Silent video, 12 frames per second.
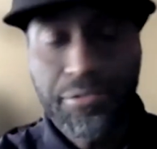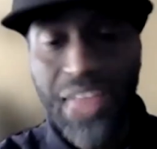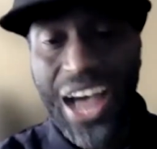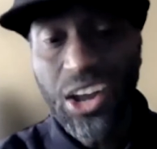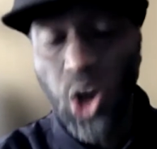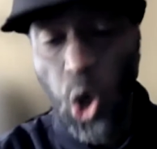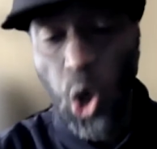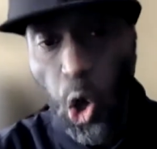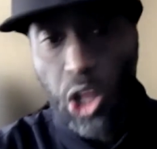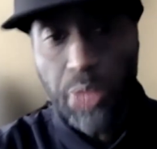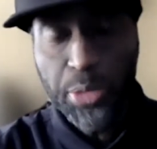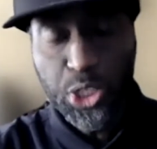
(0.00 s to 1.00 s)
if not
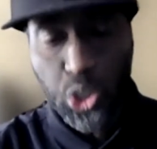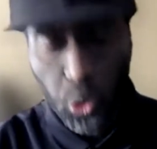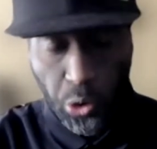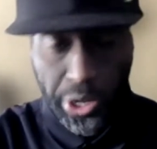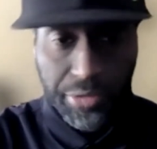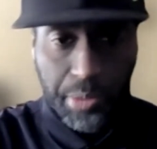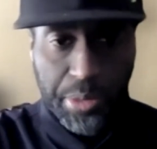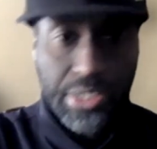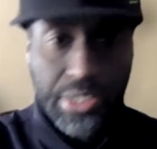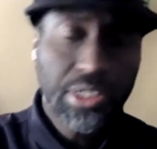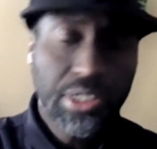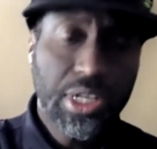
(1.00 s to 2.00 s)
all, a majority of the
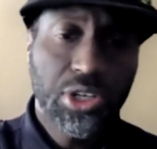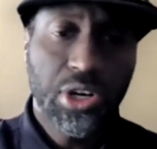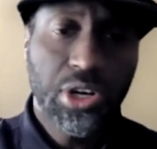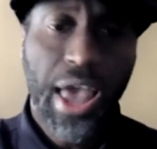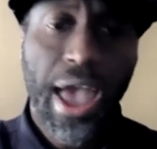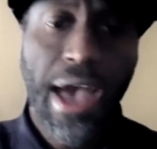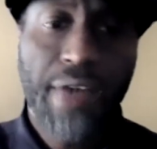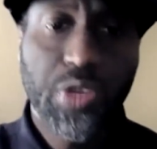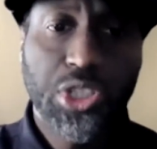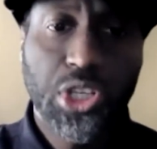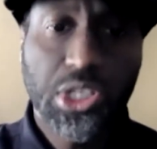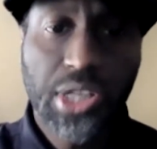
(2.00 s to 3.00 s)
pieces that you're going to
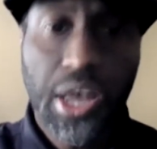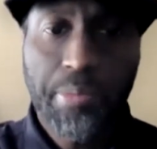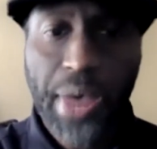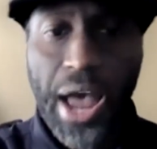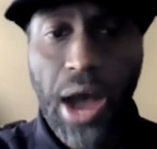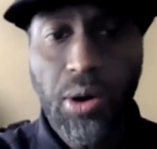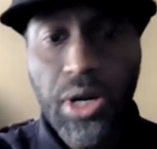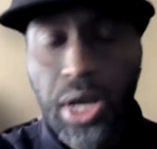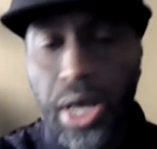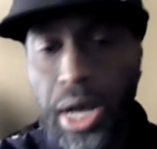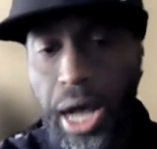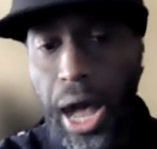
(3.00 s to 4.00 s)
have with just that
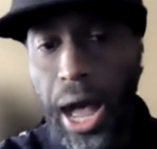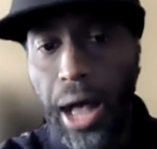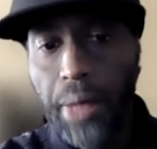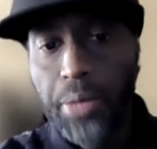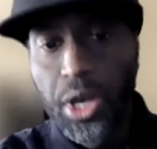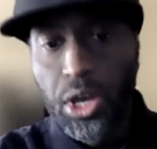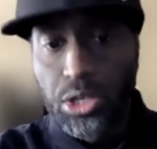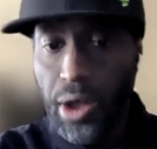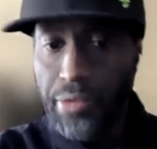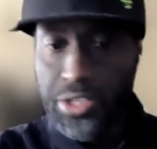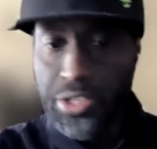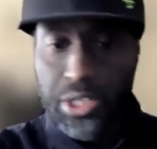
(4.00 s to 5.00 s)
power.
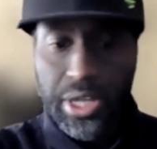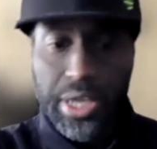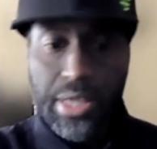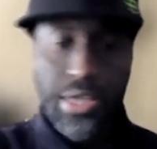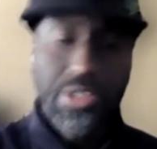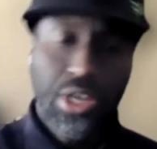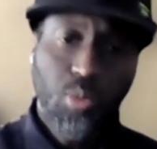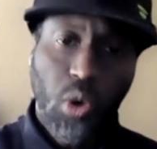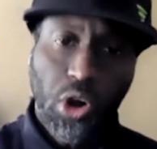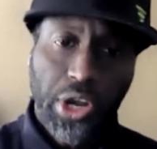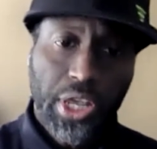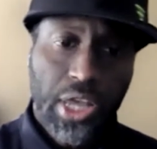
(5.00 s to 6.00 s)
So obviously this
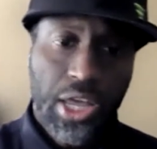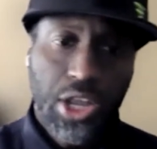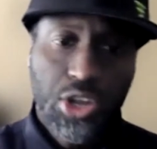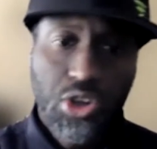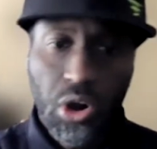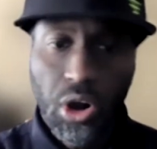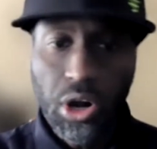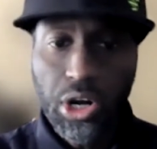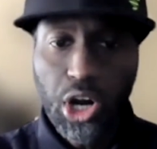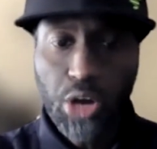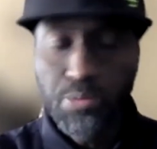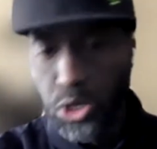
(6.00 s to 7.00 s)
can work in
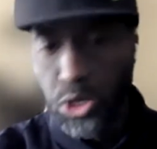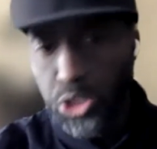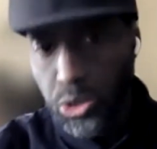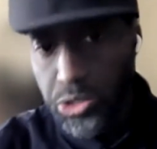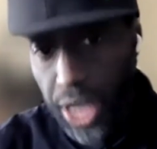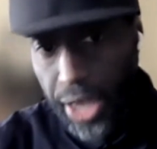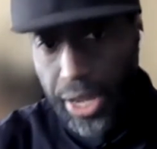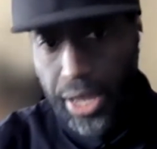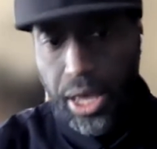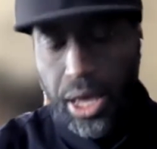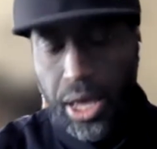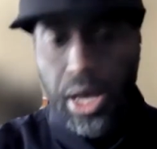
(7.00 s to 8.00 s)
your commercial
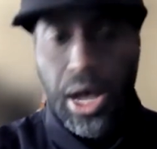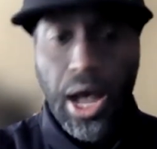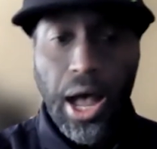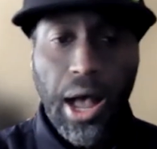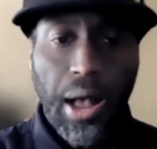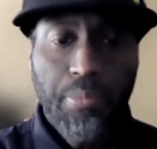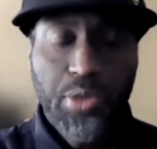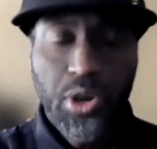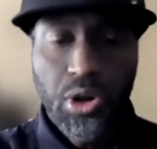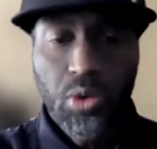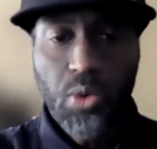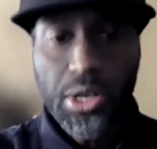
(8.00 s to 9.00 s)
setting,
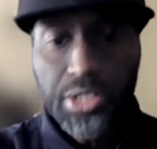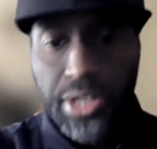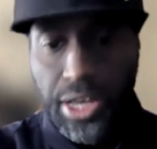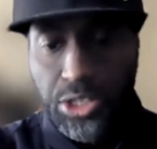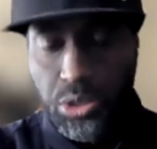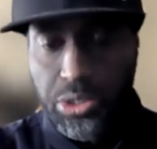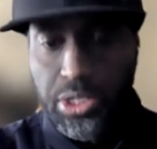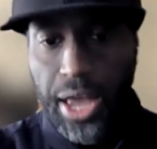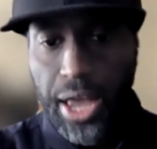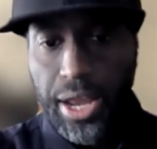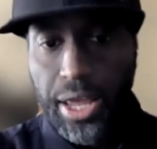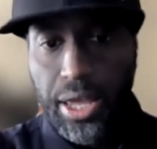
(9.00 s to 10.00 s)
your residential
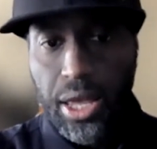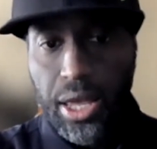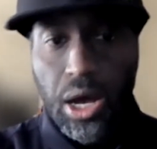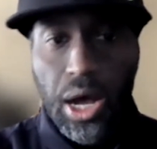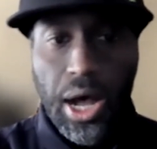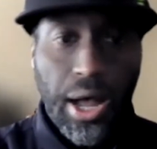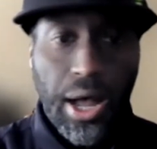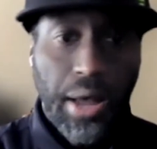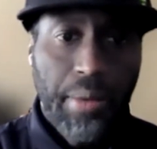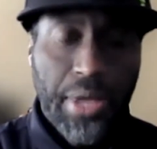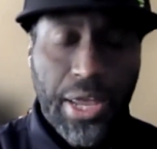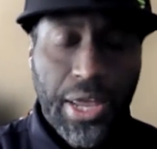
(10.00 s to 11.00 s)
setting,
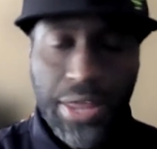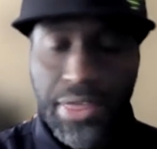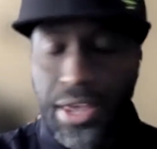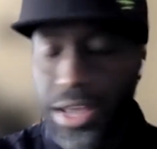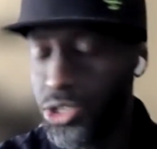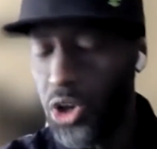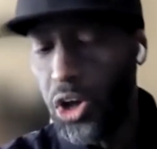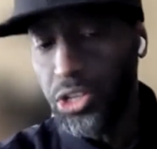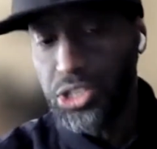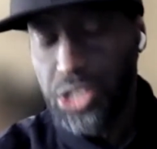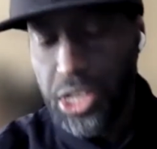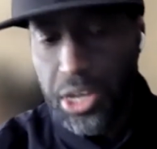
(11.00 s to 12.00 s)
and I think I
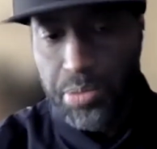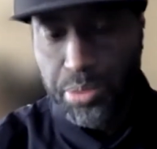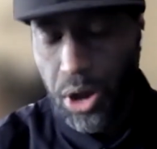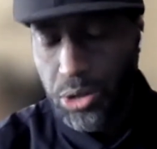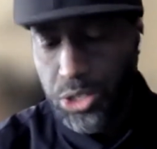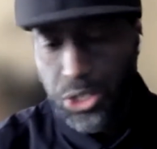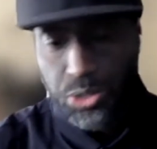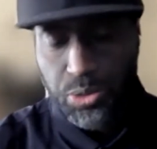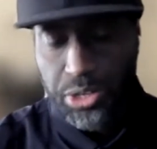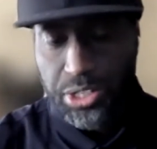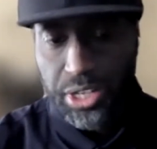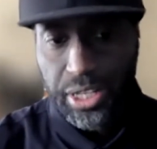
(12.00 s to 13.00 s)
saw on CE Pro
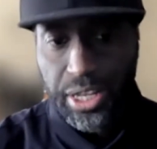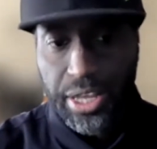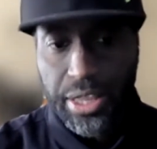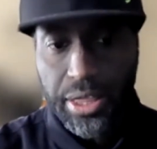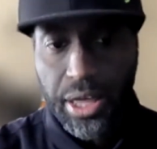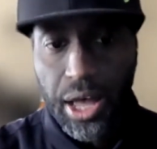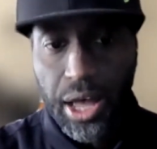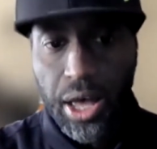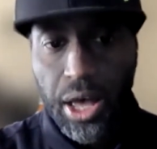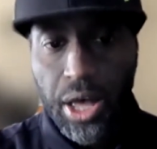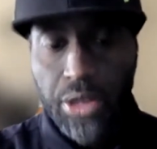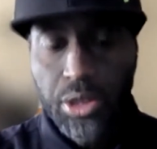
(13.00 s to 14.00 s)
just recently
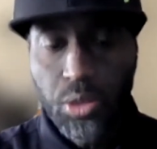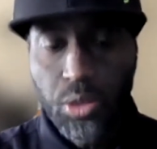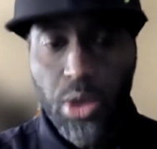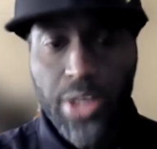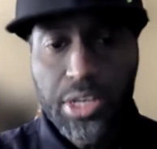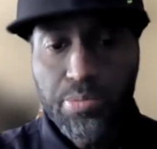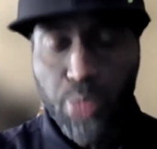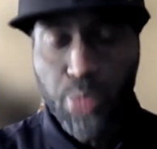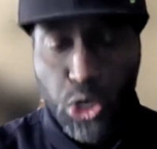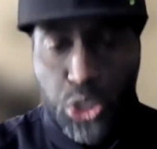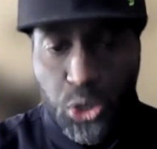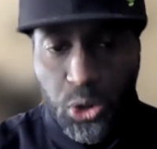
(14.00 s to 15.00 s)
the
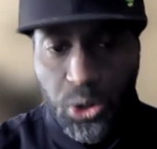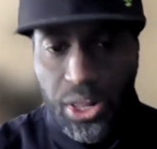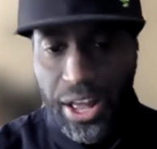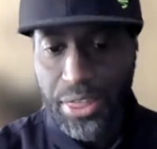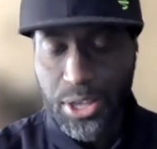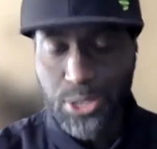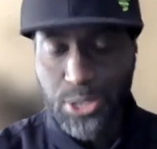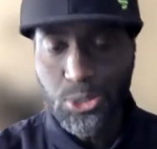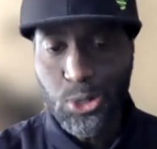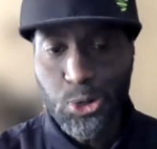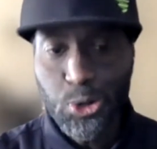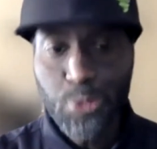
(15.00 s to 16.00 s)
Resi-mercial, I think
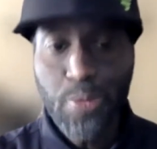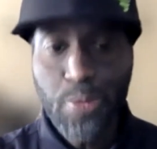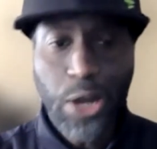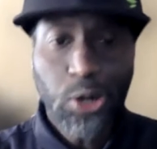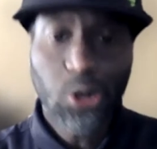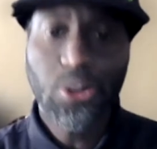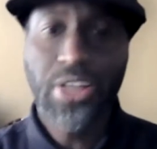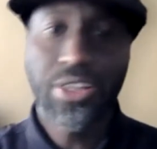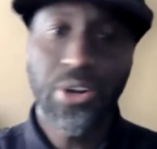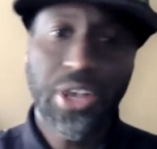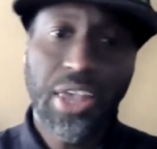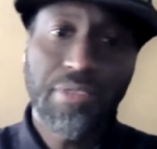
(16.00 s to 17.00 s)
is the new moniker
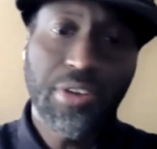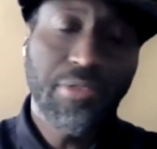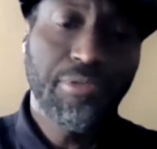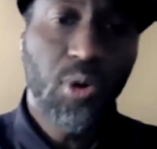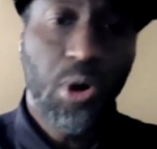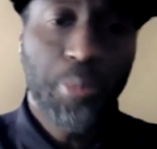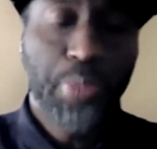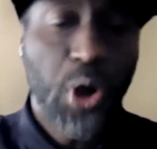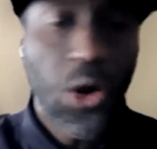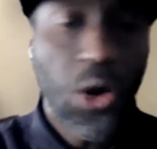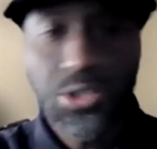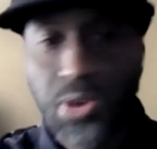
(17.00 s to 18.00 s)
that they're given for
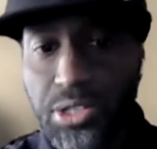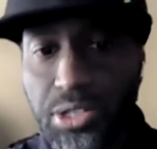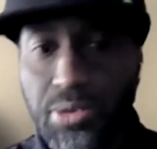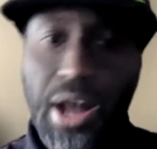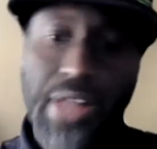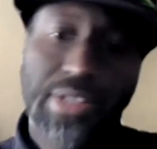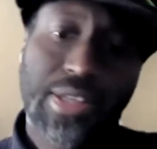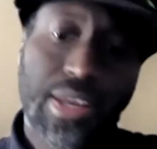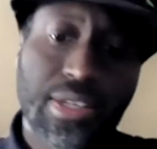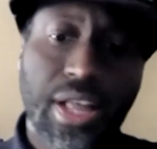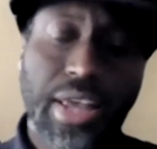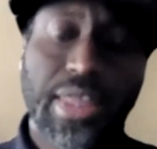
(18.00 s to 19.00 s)
bars, restaurants,
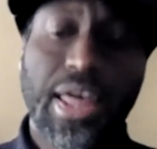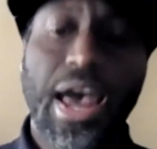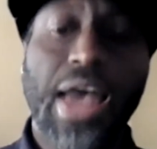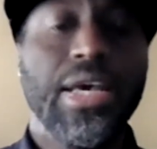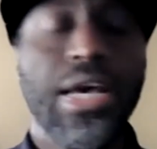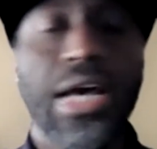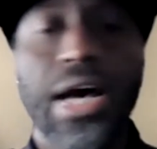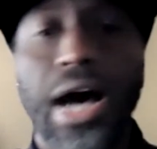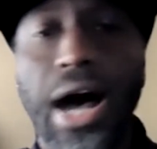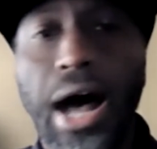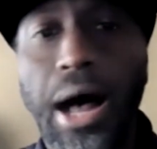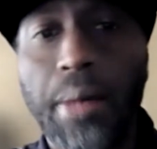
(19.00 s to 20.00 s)
things like that,
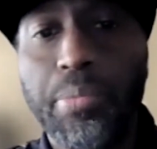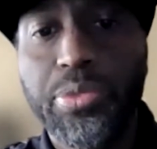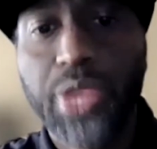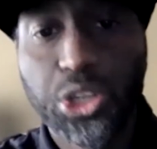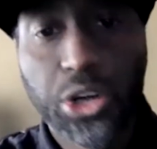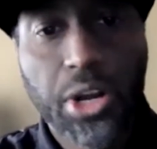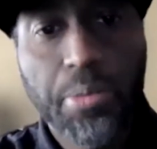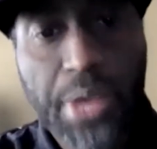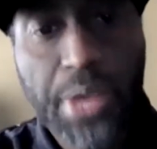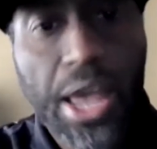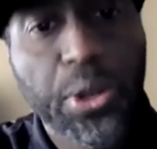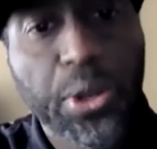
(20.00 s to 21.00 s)
that you're going
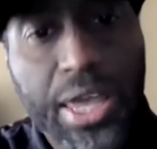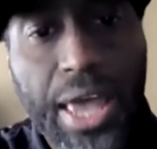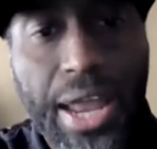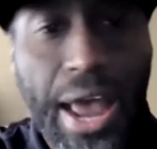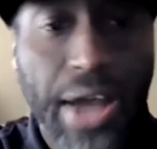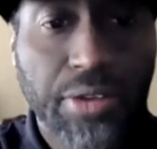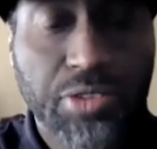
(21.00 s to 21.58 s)
to be able to get